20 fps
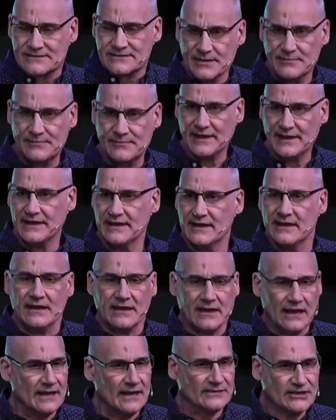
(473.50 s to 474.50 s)
be
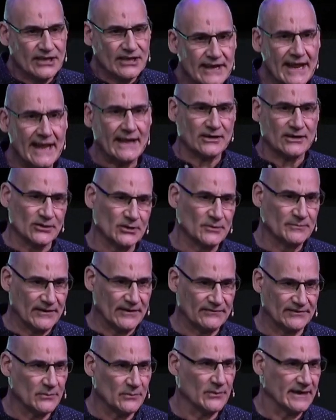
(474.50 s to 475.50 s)
at Connect Group
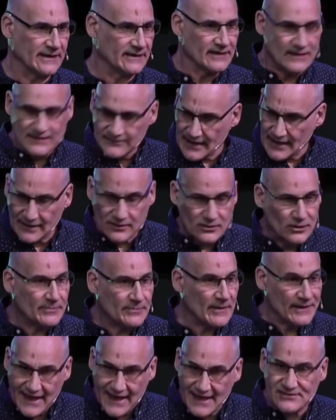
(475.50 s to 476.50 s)
every week. That could be,
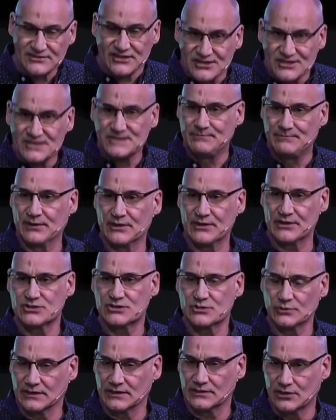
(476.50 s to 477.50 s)
that's a
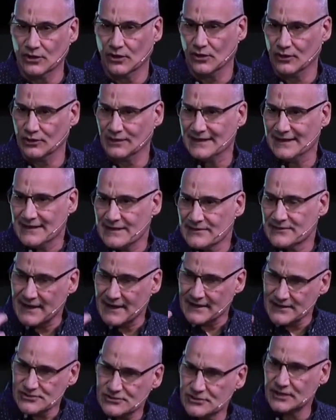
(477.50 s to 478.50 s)
spiritual goal that
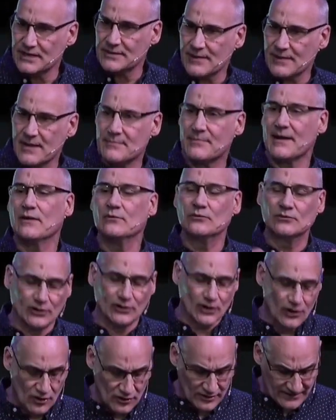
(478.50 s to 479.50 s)
is going to be about
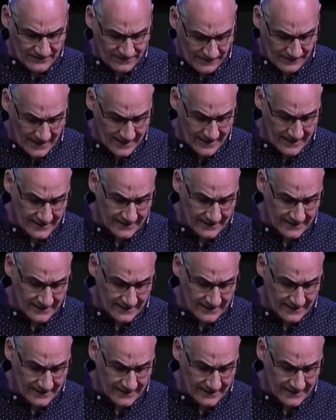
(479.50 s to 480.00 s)
glorifying